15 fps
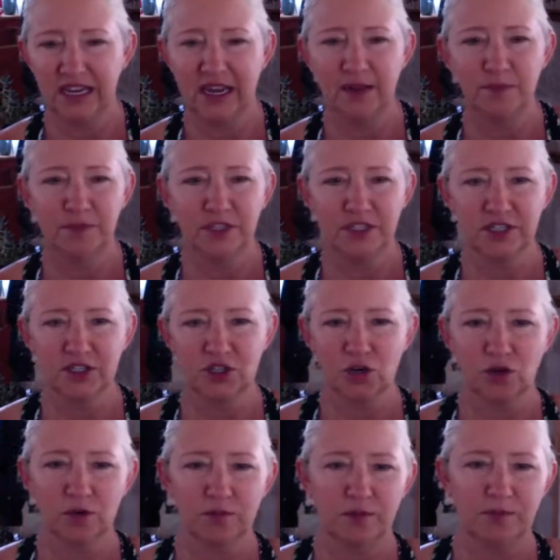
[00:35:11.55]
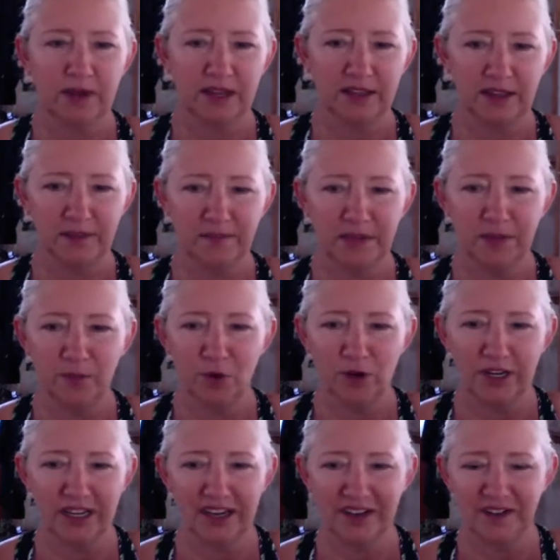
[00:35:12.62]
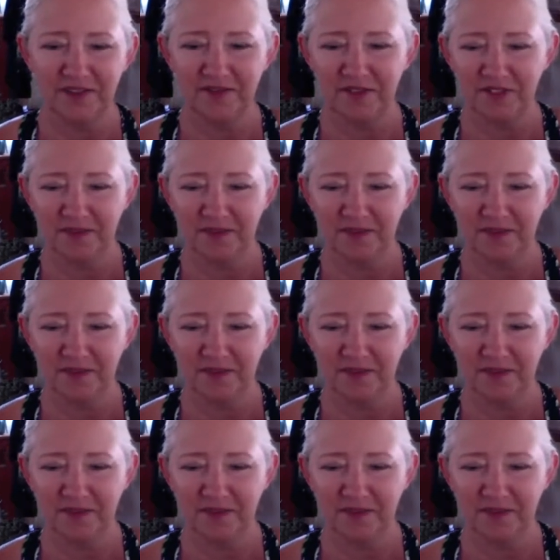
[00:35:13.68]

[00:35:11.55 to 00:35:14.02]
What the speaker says: I'm disturbed by that memory of,